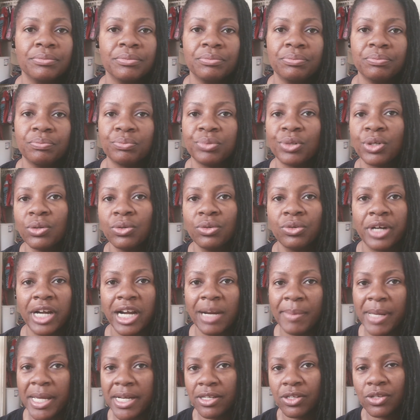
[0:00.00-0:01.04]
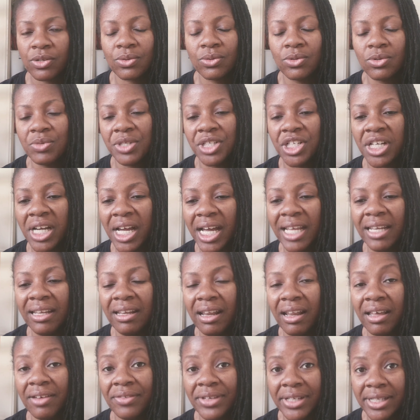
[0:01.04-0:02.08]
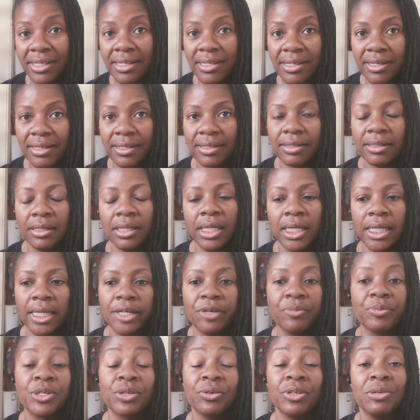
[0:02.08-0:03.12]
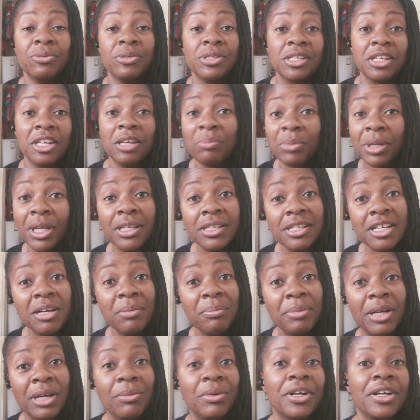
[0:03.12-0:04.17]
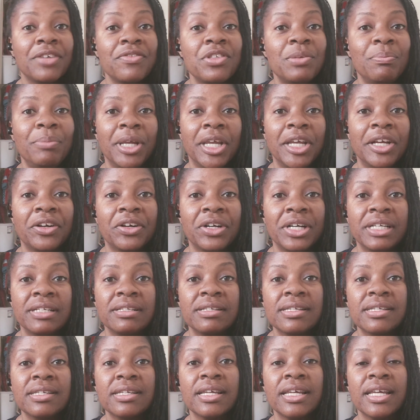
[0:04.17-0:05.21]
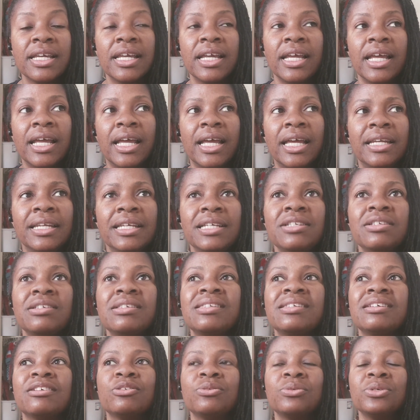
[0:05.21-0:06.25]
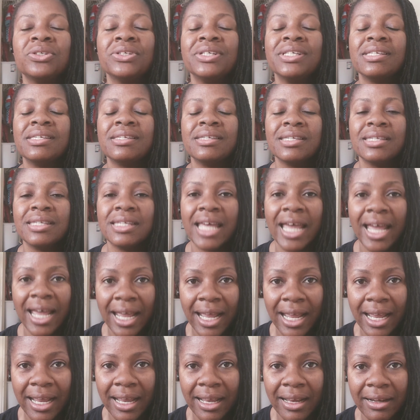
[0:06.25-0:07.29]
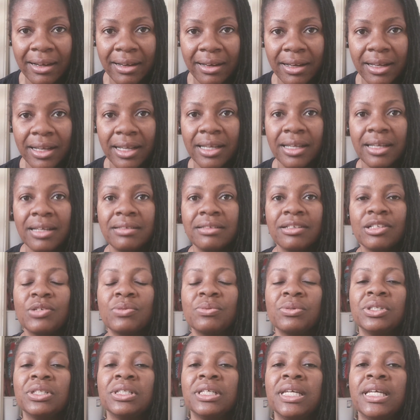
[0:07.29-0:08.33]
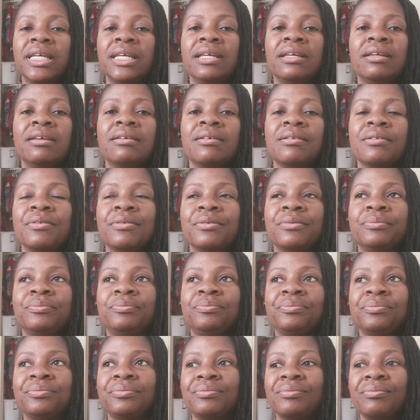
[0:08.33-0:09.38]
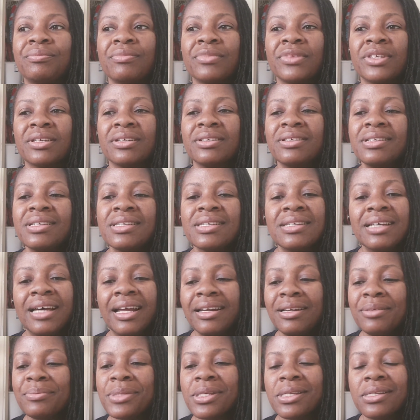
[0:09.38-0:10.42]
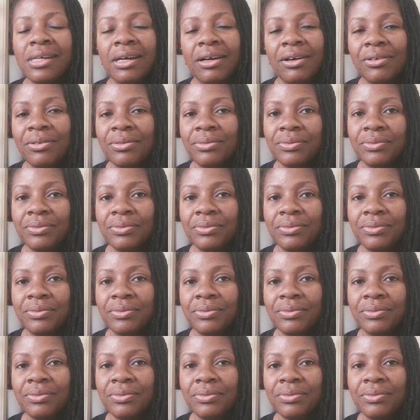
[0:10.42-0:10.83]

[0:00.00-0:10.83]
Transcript: program at his school, which I love it. So he was getting picked up by one of the parents, and he just looked really sad. He looked really just not himself.